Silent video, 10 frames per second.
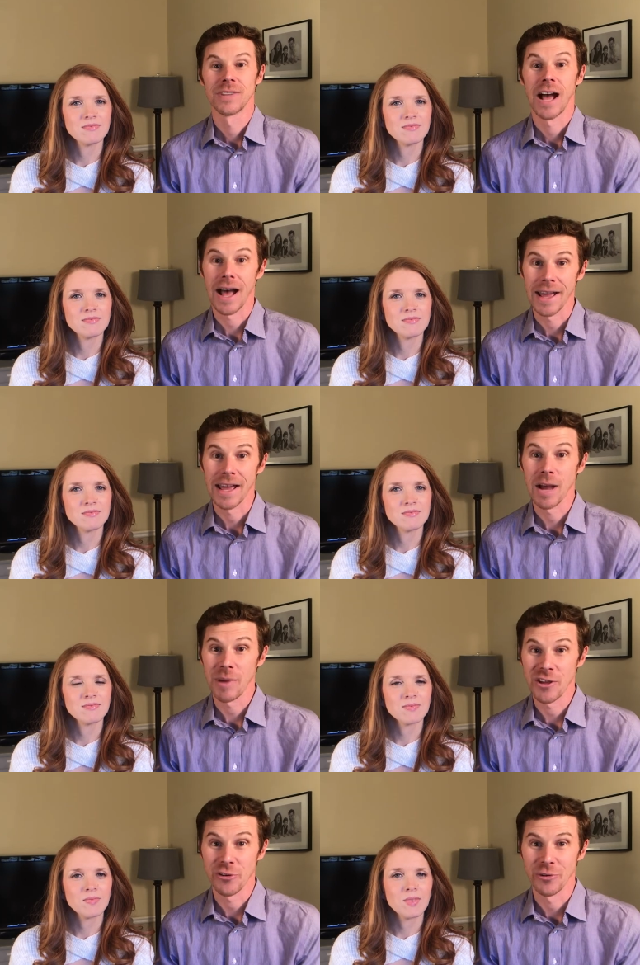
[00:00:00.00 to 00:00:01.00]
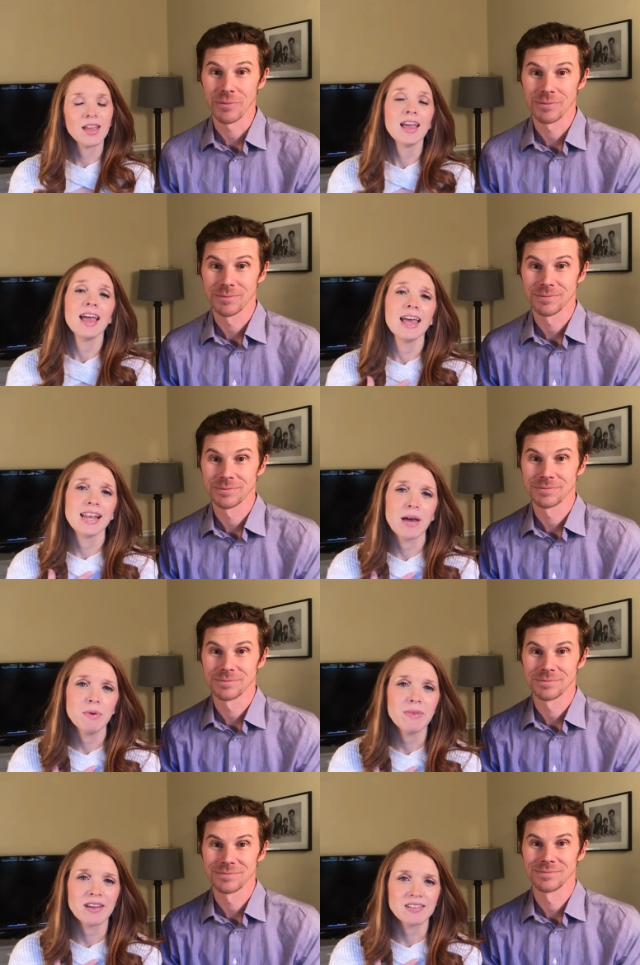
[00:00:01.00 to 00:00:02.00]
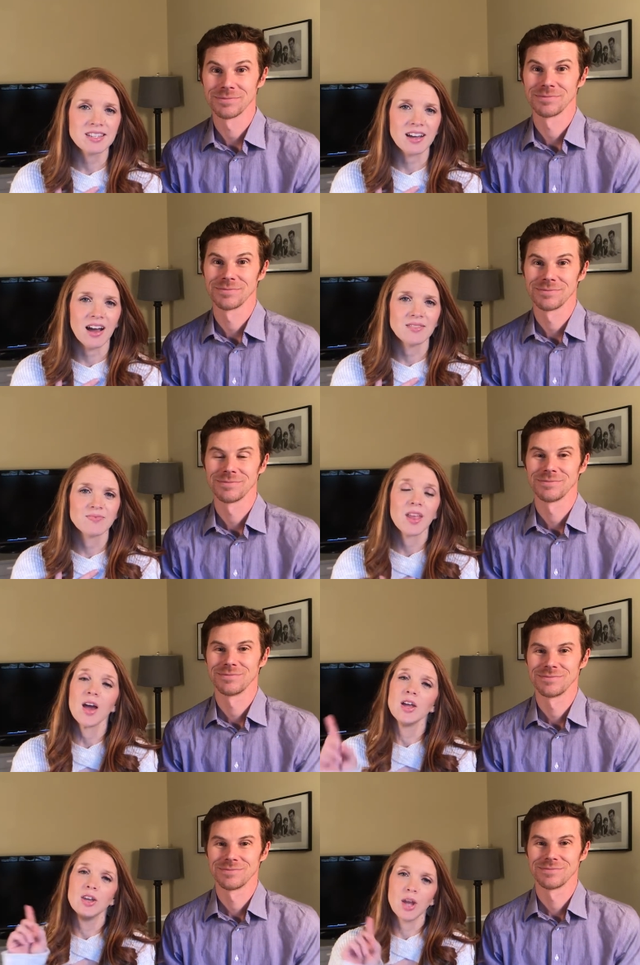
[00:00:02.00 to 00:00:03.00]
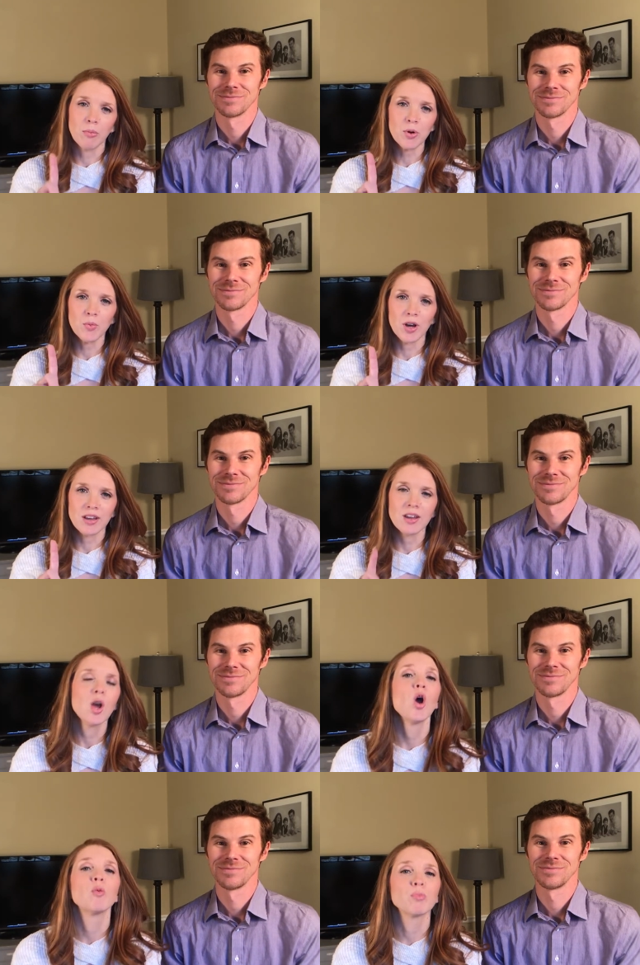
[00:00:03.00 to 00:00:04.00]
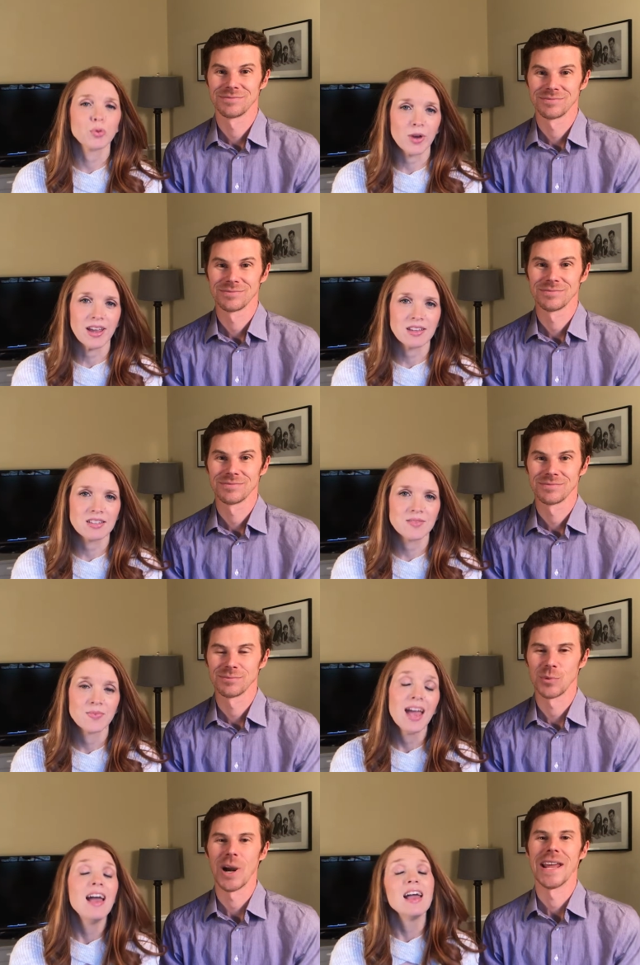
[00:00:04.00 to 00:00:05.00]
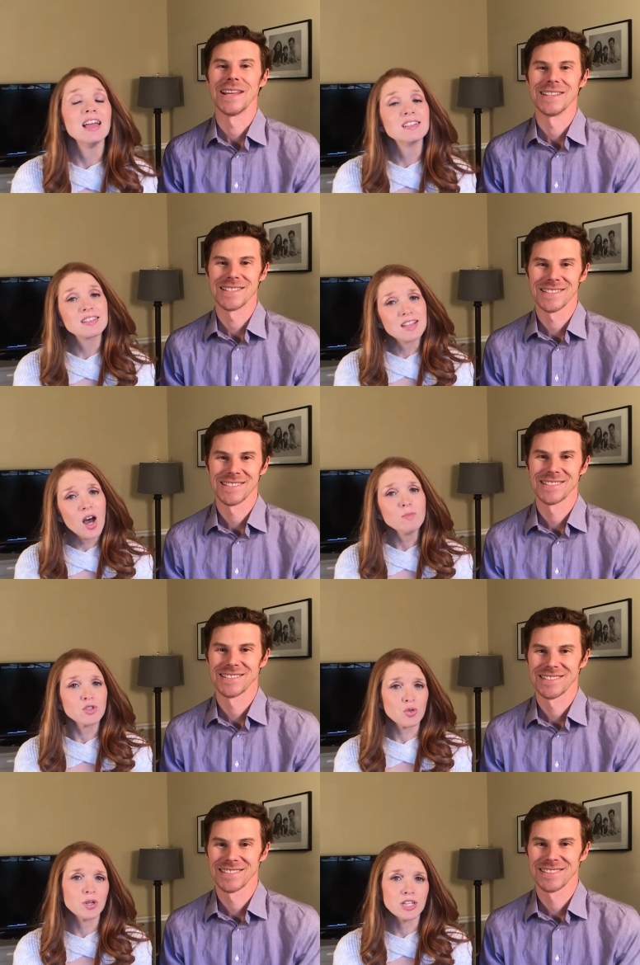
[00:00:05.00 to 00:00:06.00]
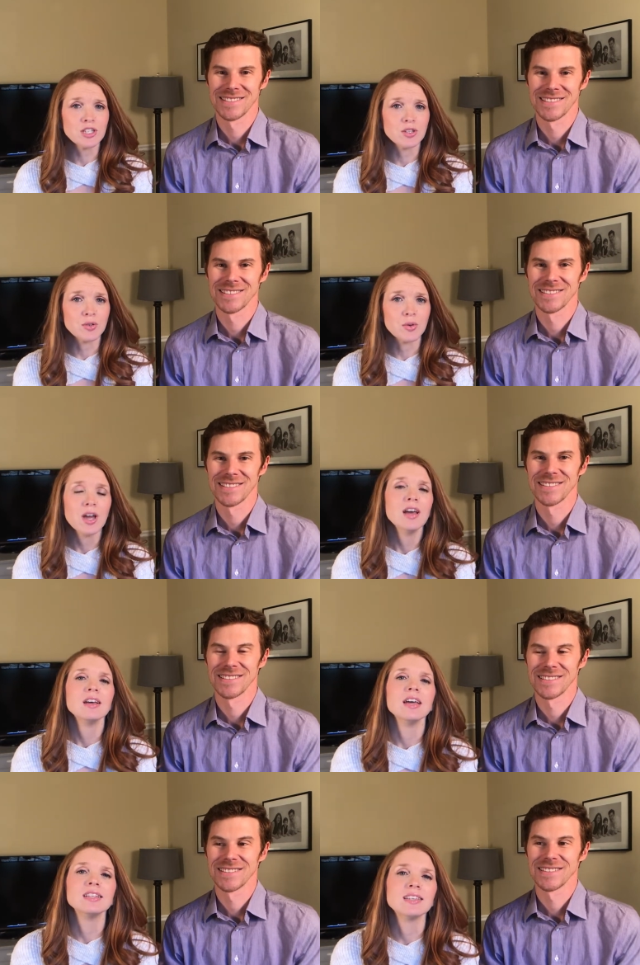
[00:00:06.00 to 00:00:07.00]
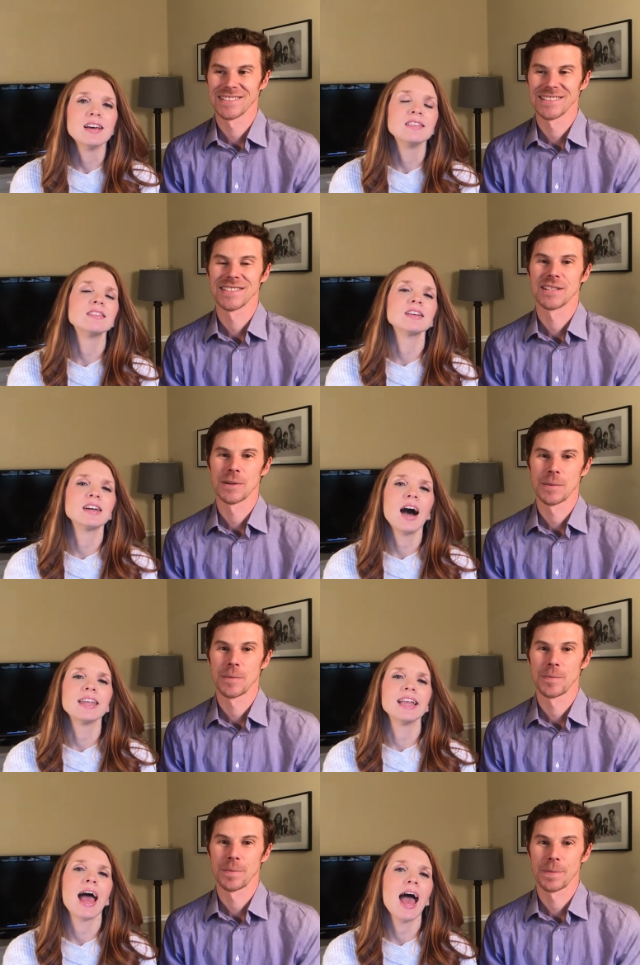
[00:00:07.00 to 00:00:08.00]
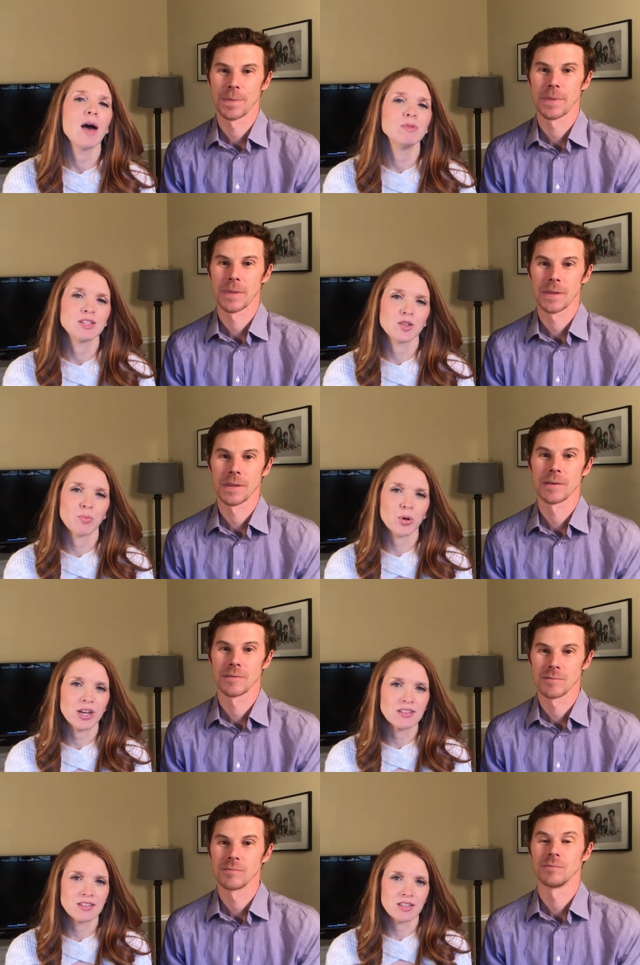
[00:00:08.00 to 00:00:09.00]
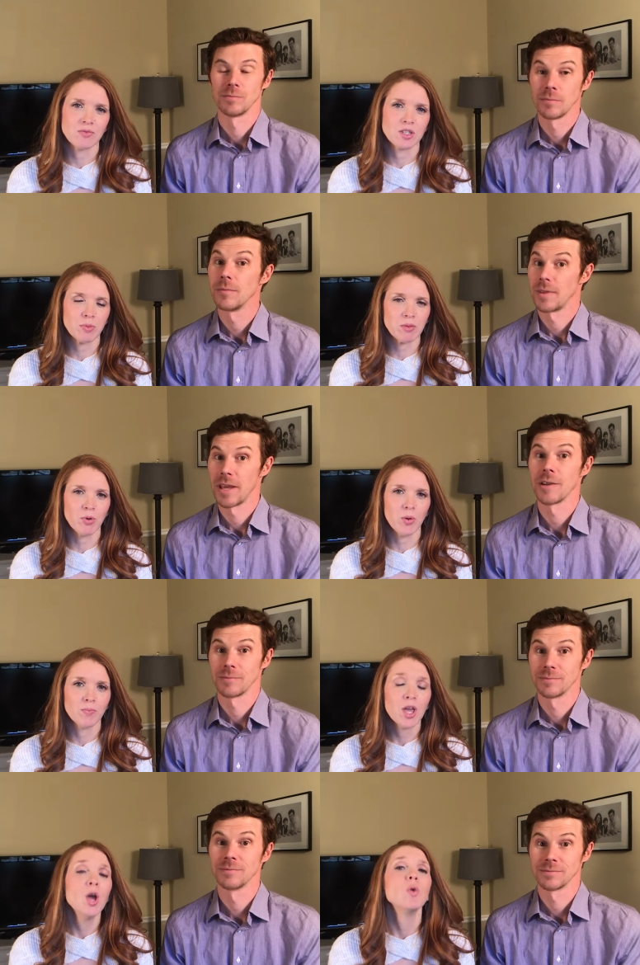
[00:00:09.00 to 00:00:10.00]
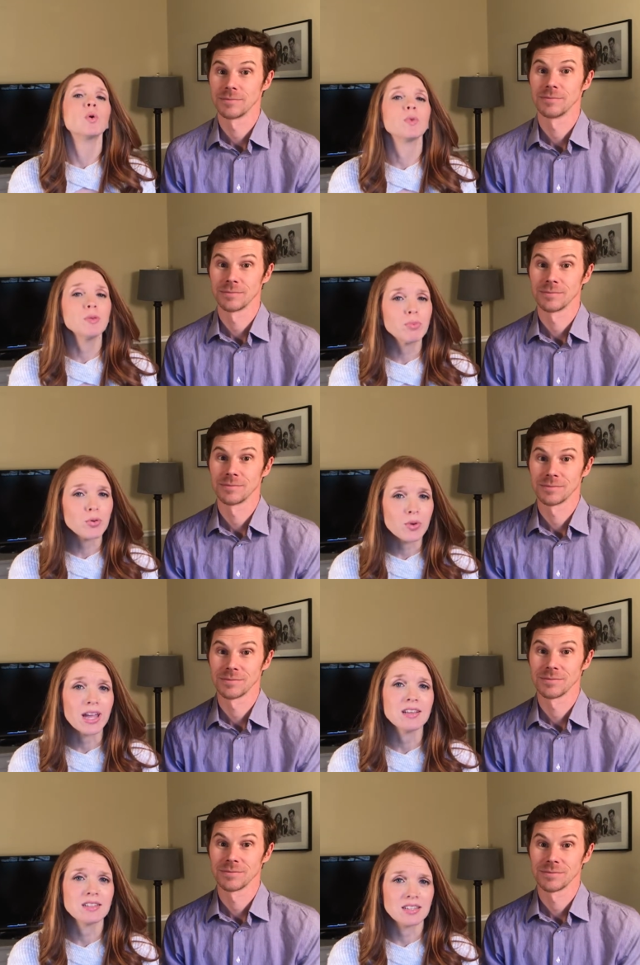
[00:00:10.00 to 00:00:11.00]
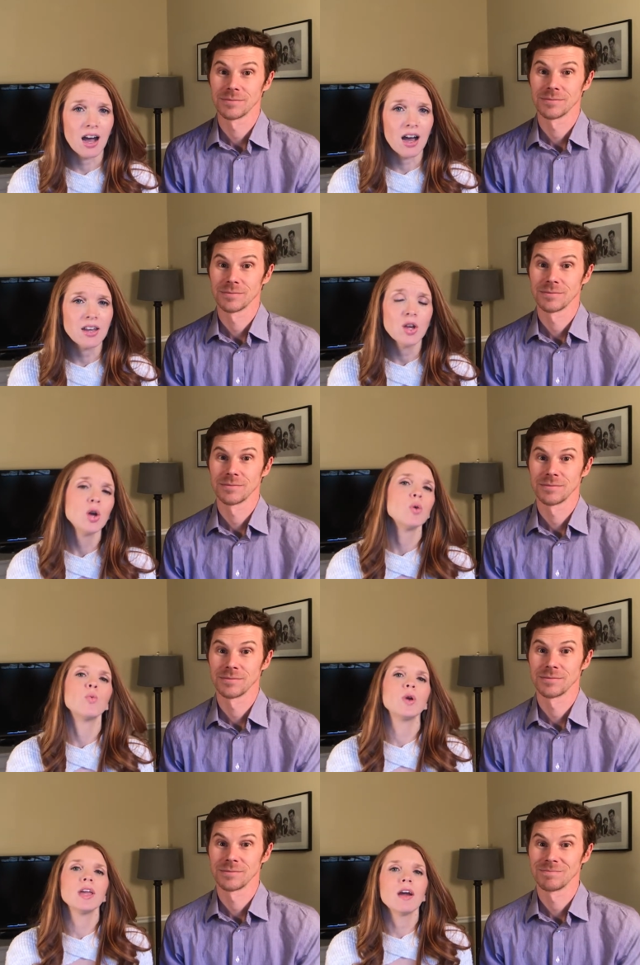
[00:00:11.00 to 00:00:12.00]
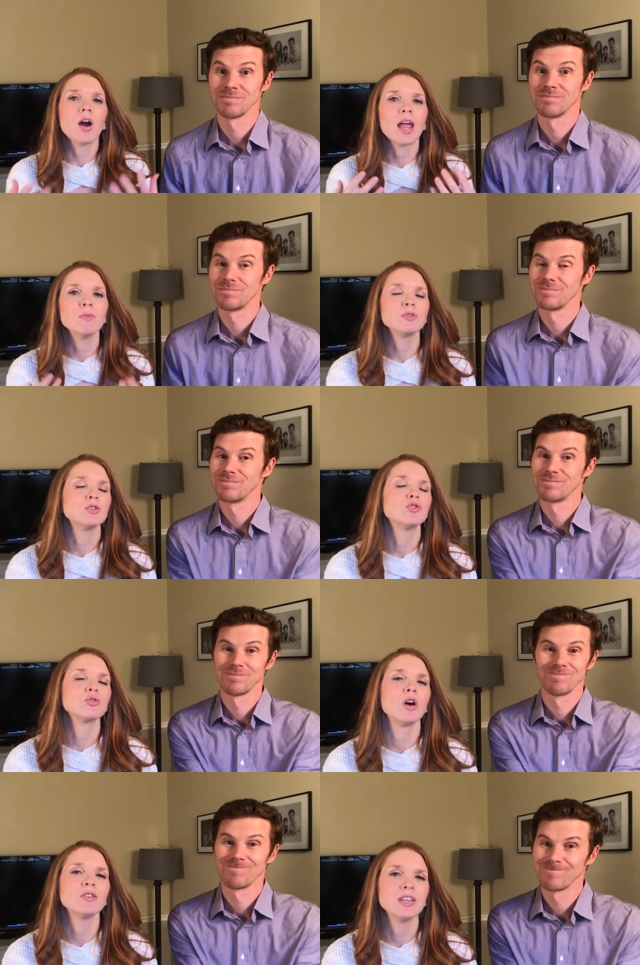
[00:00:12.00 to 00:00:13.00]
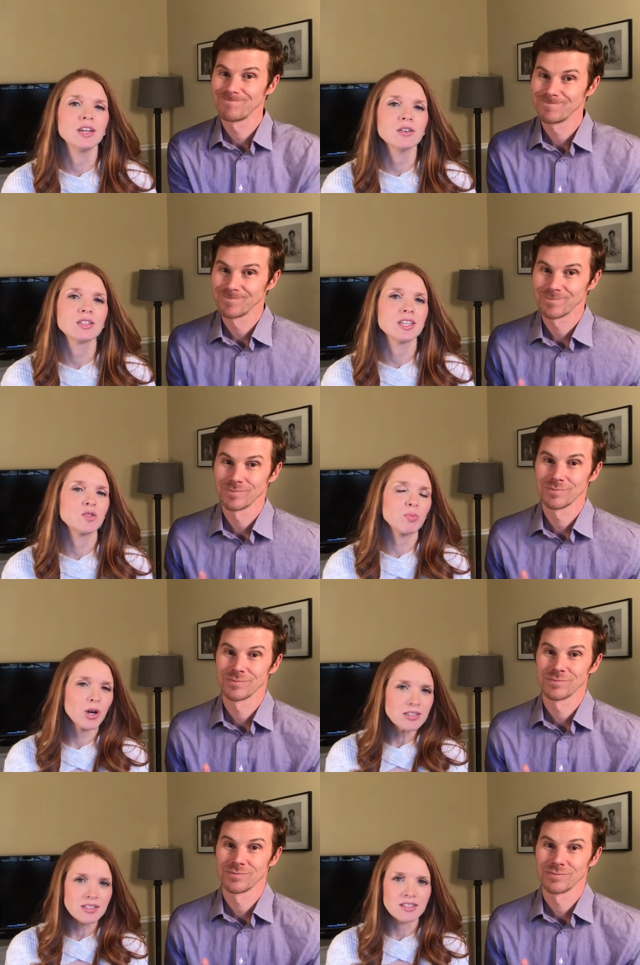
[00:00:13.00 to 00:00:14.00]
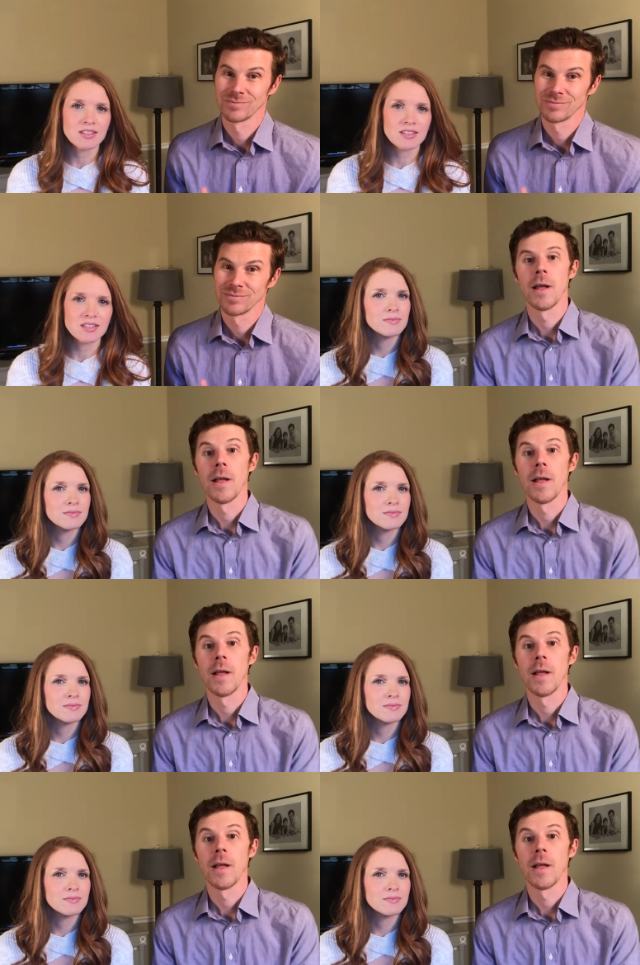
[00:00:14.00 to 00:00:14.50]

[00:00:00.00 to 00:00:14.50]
Speaker 1: Hi, I'm Andrew.
Speaker 2: And I'm Amanda Scott. Number one, praise. praise. In Psalms twenty-two, it says, God inhabits the praises of His people. Yeah. When we praise God, we are able to draw near to His presence.